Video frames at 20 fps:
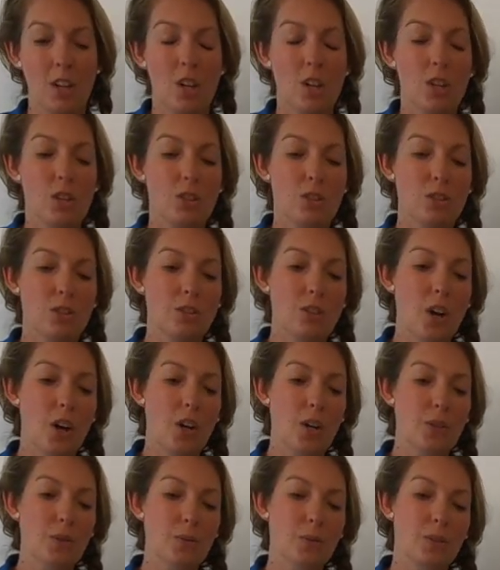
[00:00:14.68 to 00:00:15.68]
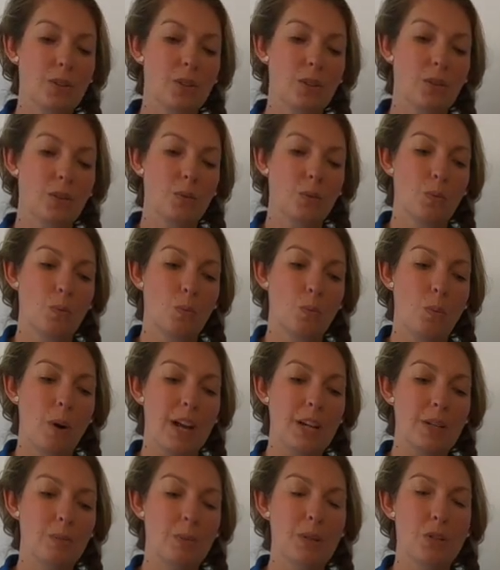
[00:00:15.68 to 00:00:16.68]
So
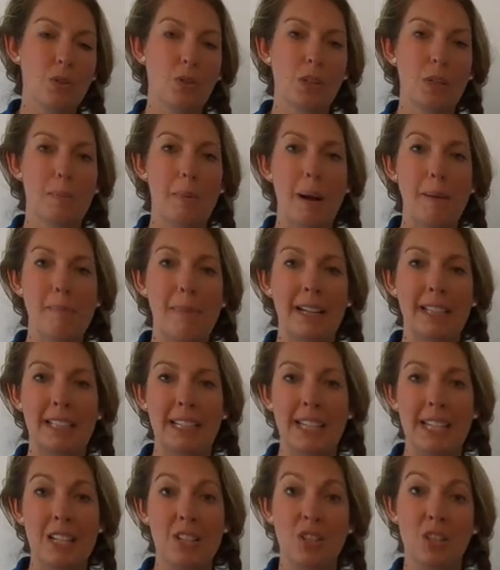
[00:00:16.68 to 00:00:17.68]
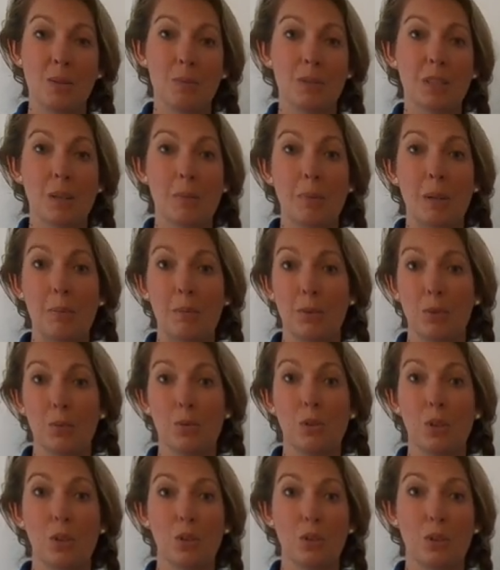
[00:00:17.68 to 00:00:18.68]
when we talk about magnesium, some people
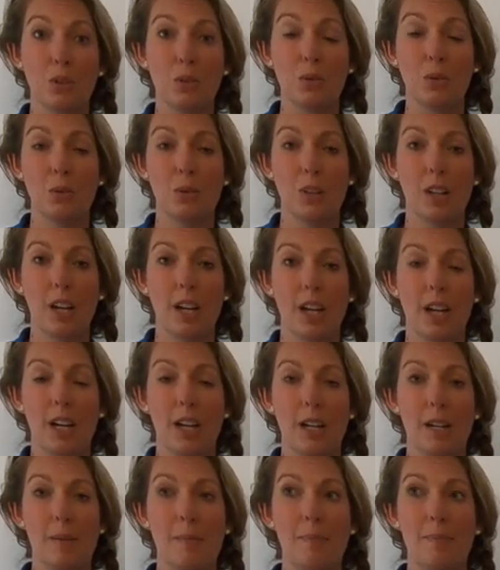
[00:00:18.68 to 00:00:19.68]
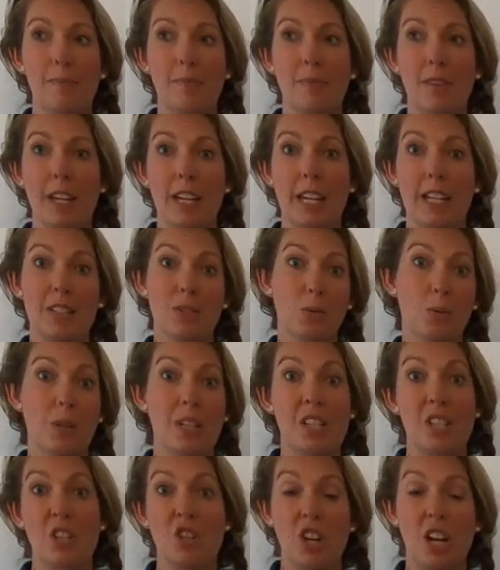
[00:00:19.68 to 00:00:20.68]
also call it or
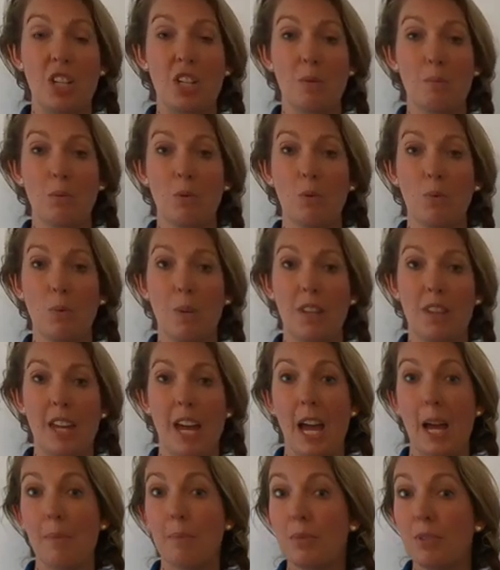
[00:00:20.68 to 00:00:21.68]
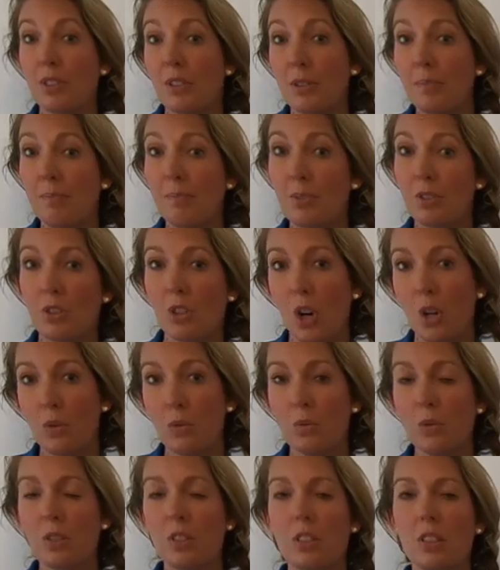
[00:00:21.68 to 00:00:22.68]
interchangeable with Epsom
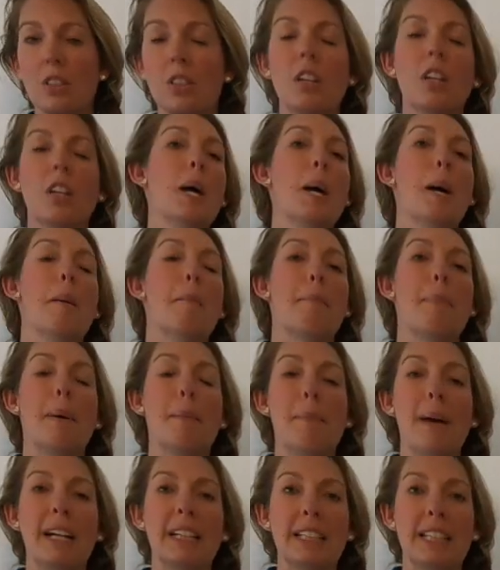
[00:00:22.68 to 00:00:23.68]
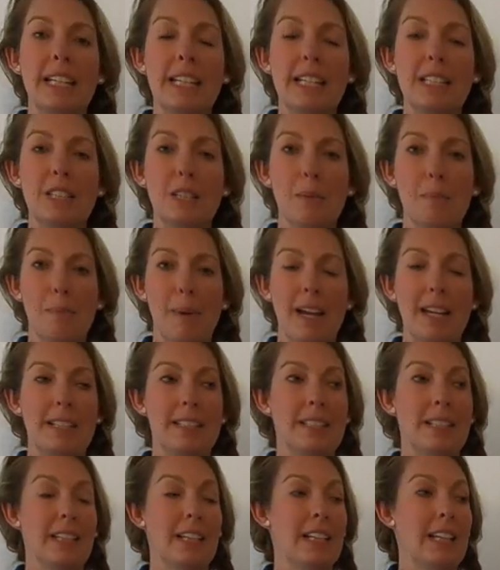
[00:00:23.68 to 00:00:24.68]
salts, but magnesium
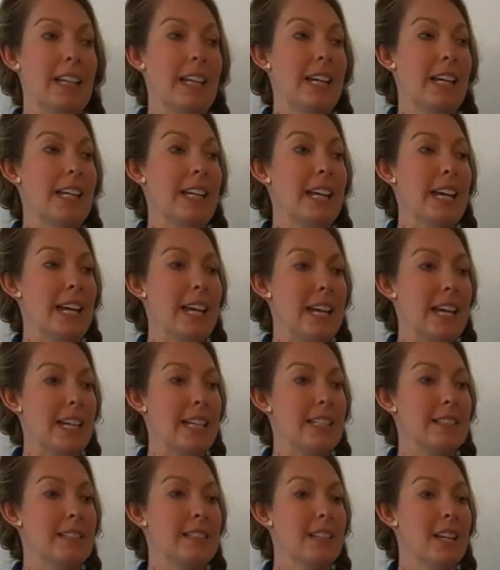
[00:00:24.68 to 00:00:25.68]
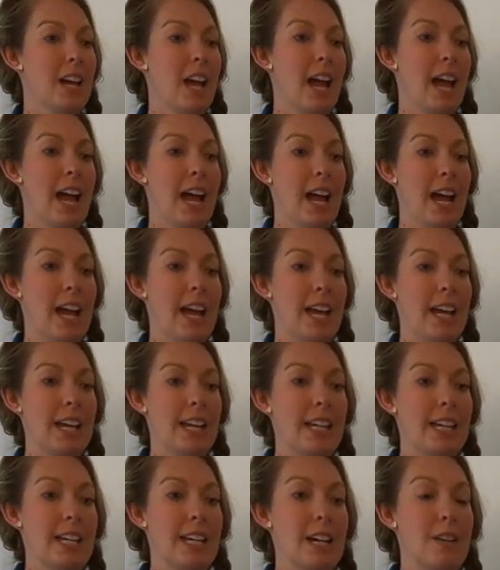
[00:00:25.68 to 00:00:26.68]
basically is
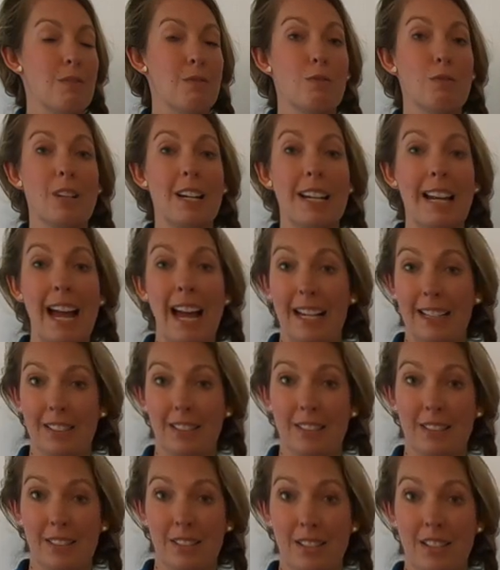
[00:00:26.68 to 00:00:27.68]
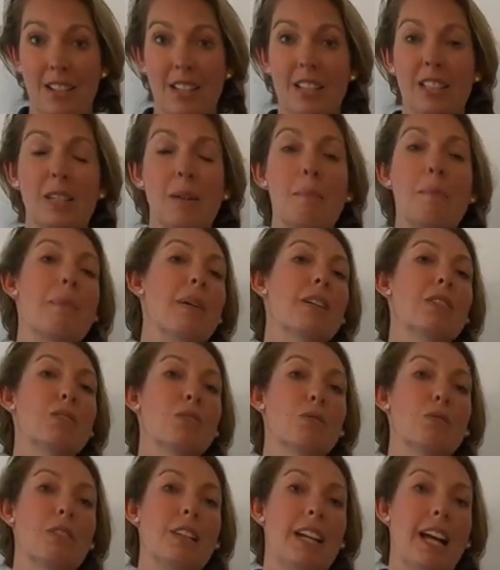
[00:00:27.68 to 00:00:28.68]
a relaxant. It's a
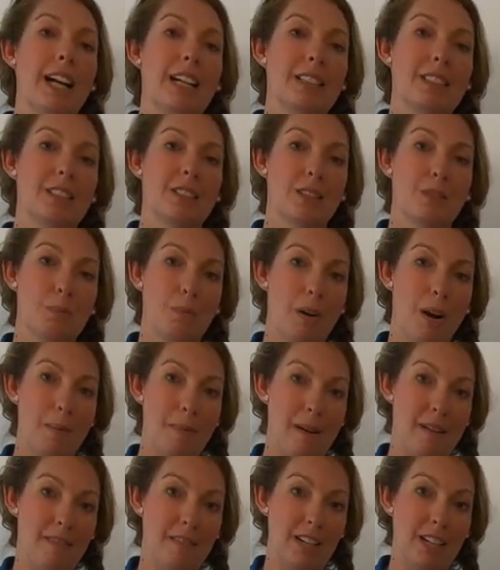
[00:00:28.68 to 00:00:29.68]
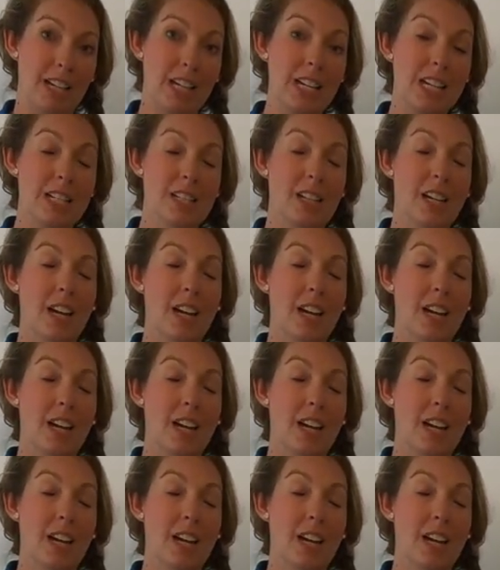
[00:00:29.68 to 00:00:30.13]
muscle relaxant primarily.